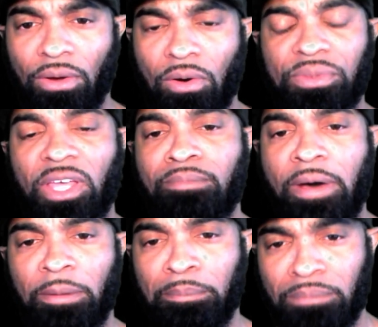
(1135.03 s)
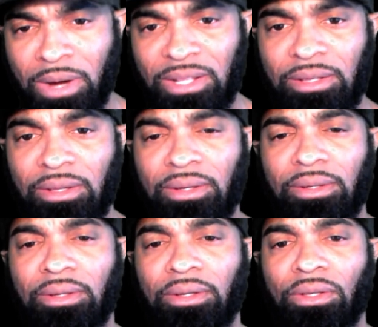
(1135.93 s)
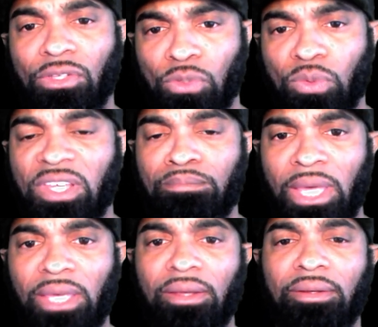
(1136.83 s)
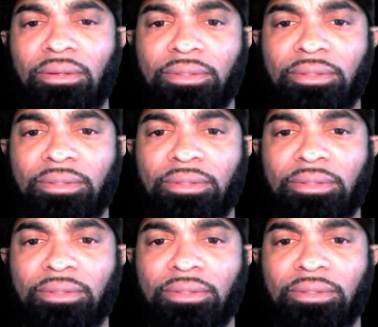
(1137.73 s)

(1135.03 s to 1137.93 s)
on the amount of money you can make?